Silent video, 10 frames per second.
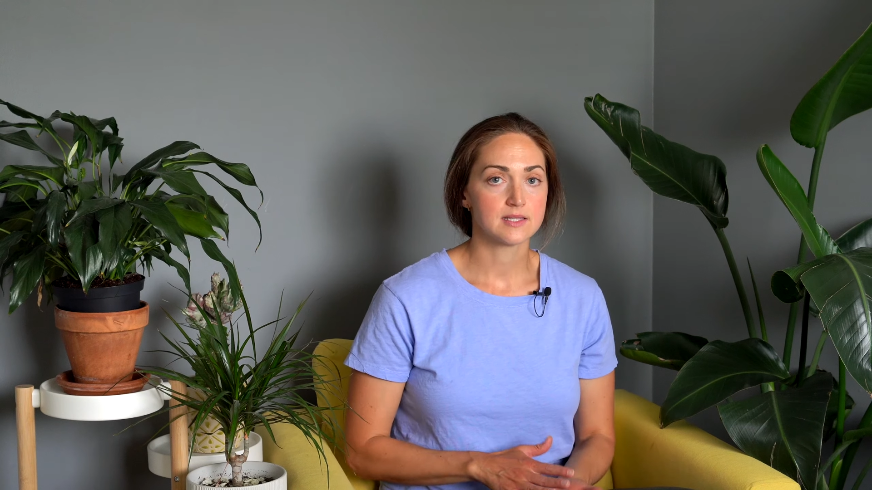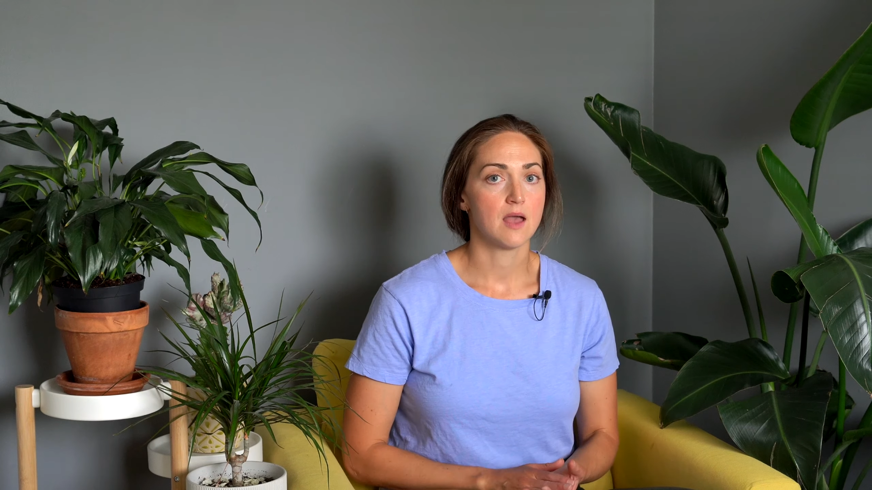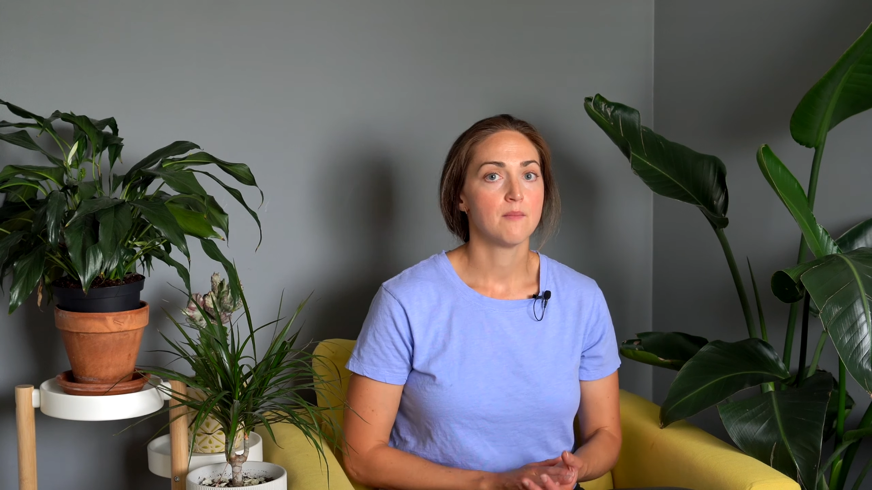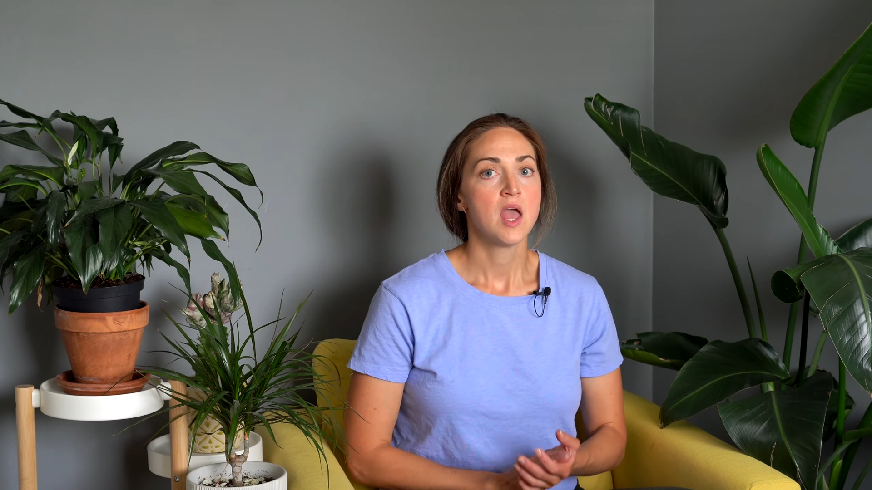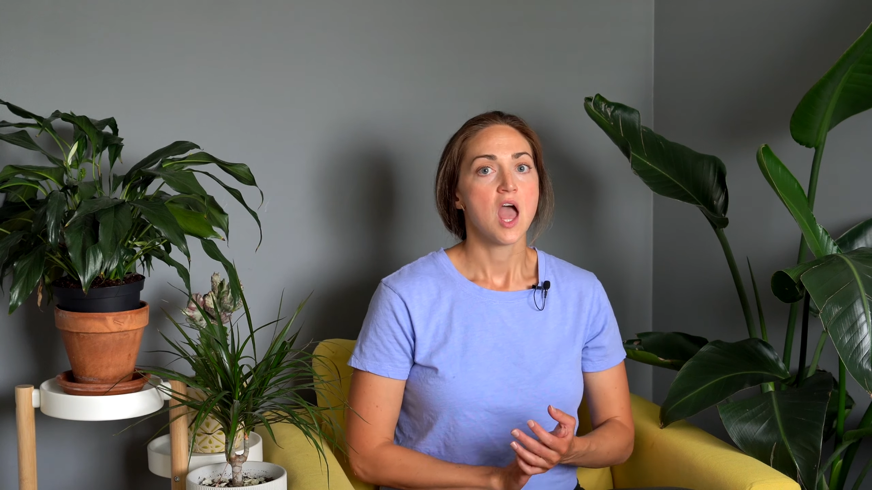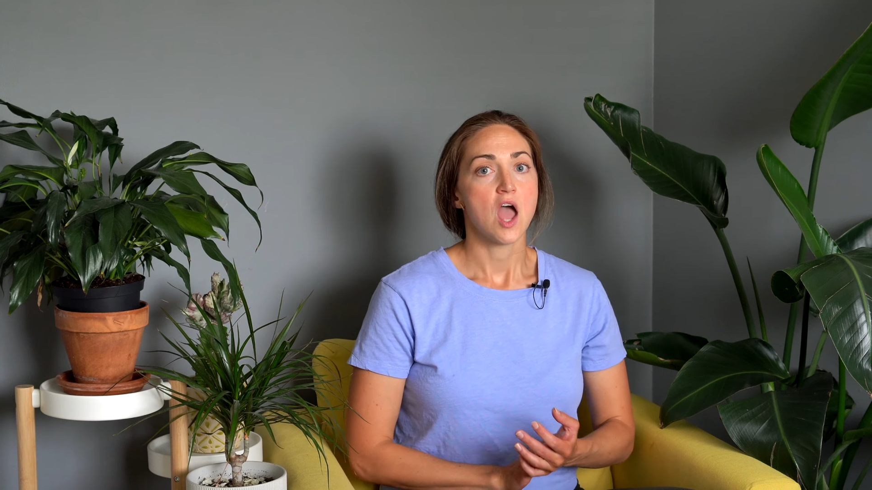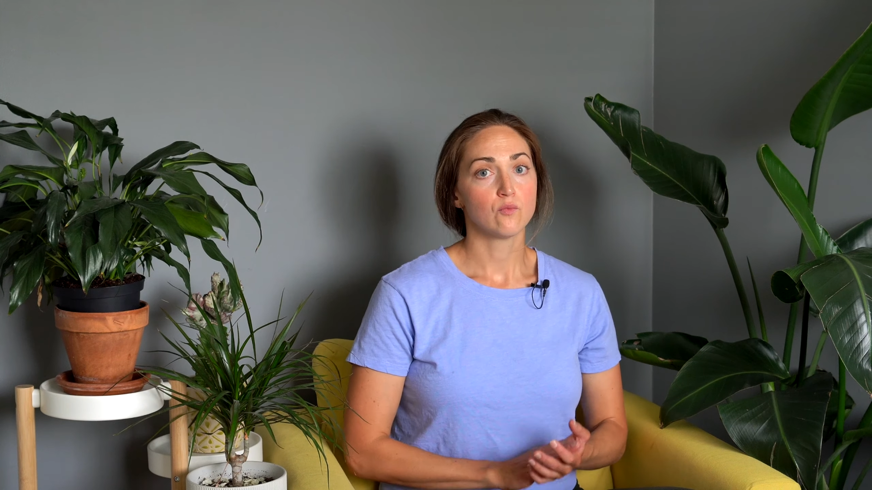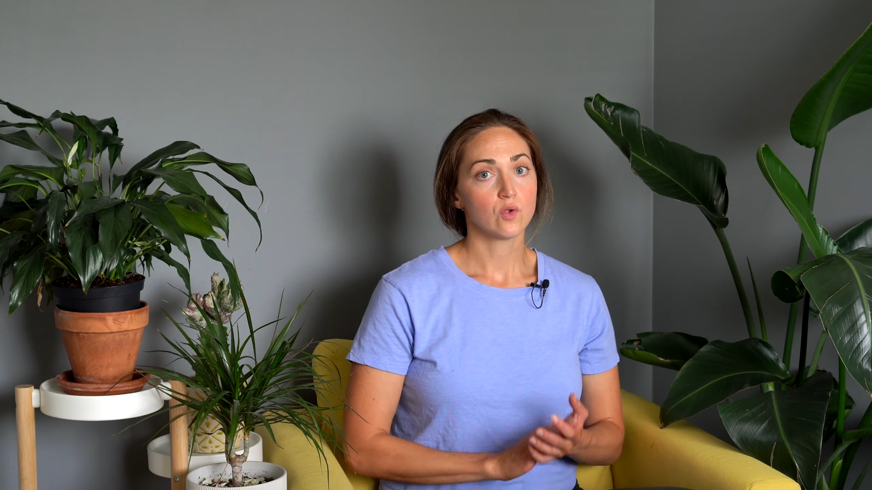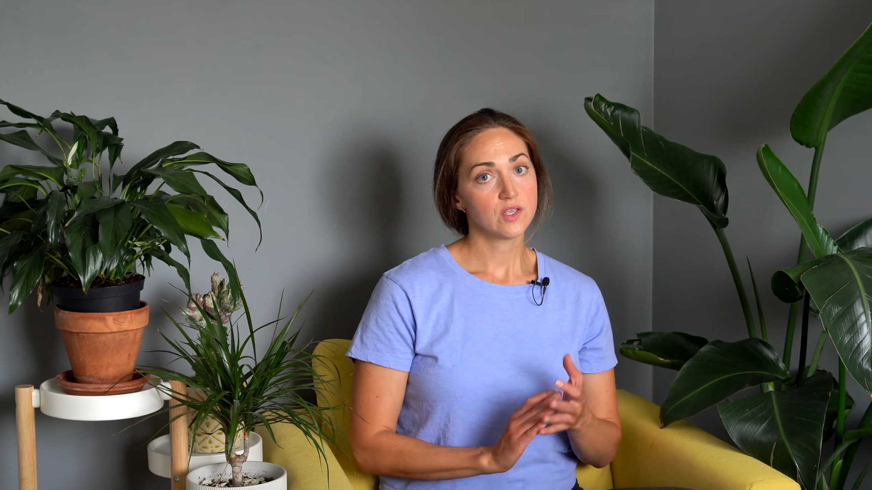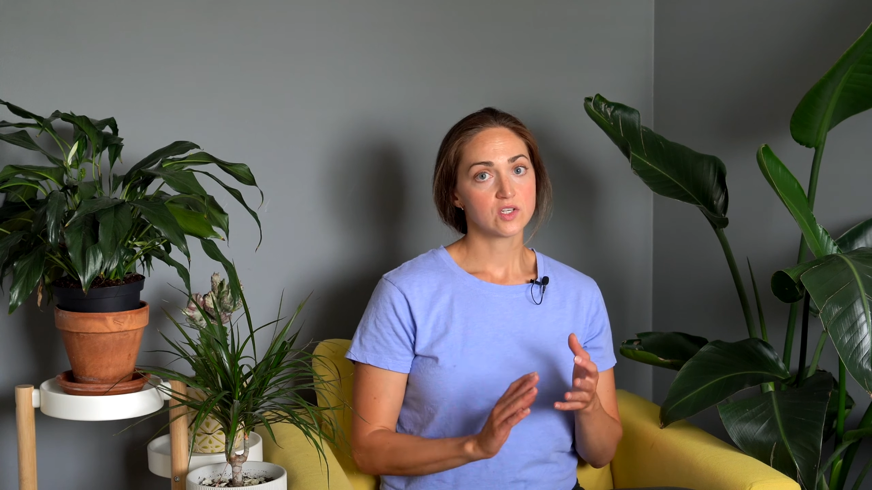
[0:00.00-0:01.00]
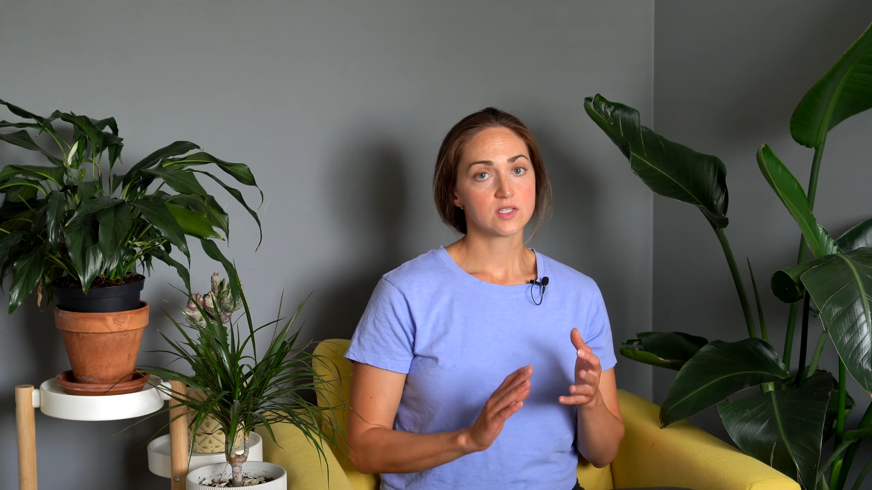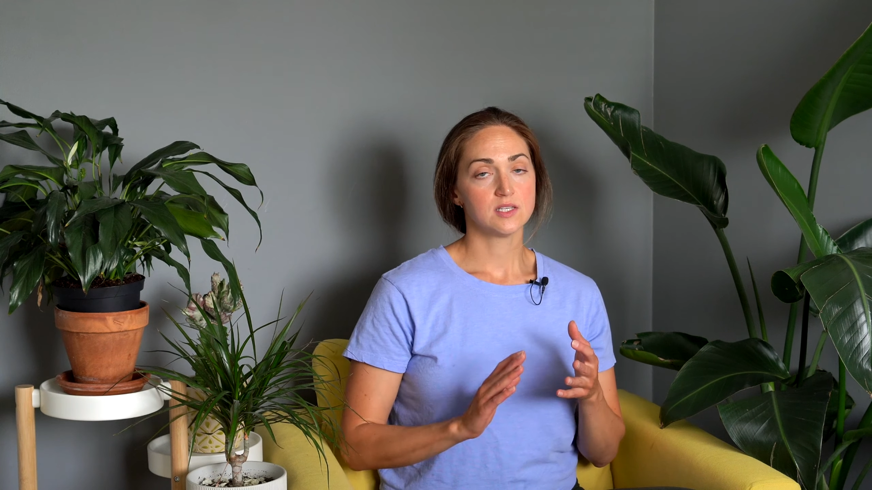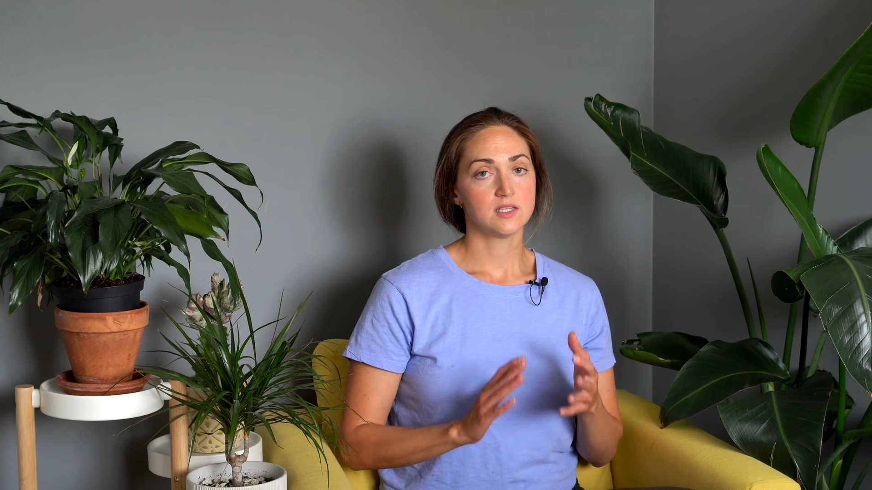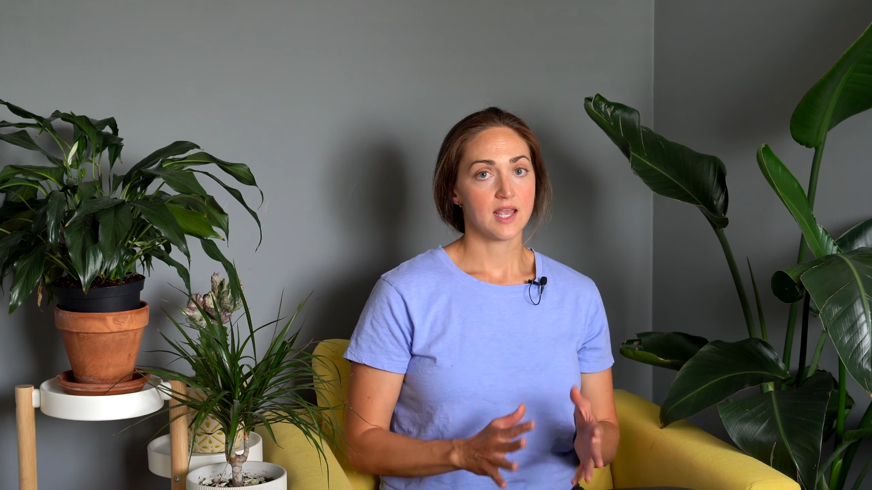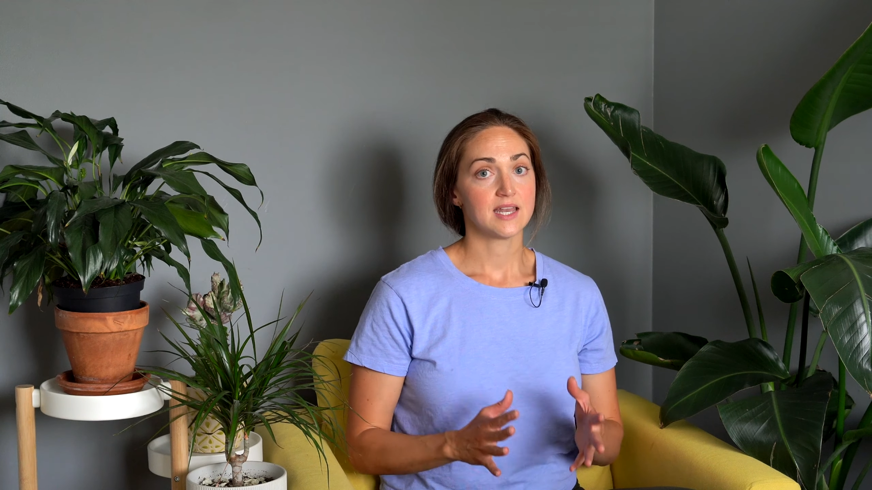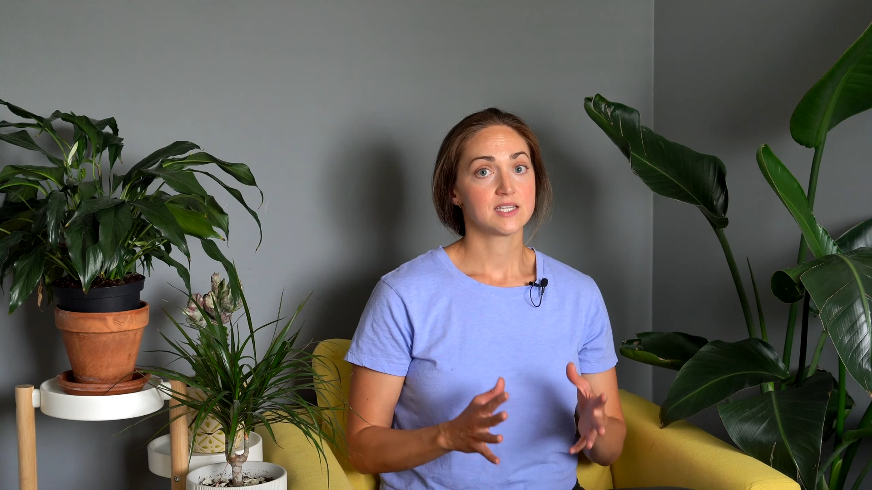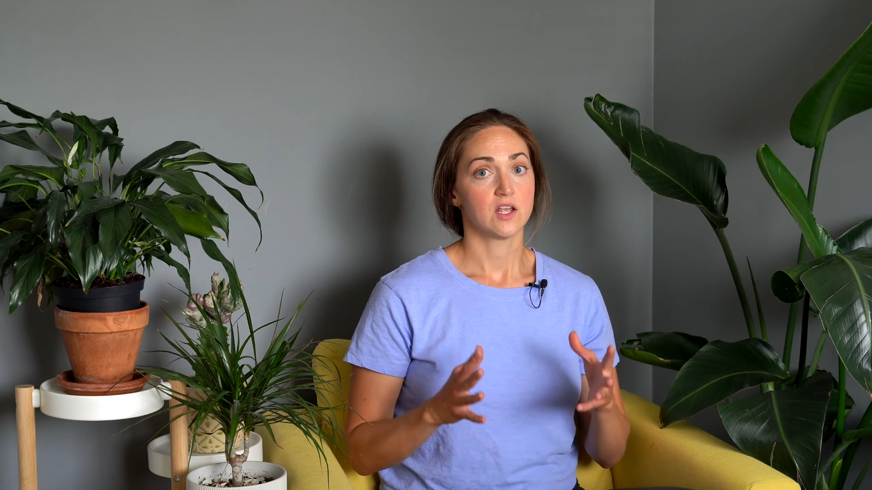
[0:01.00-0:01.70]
them, and really just get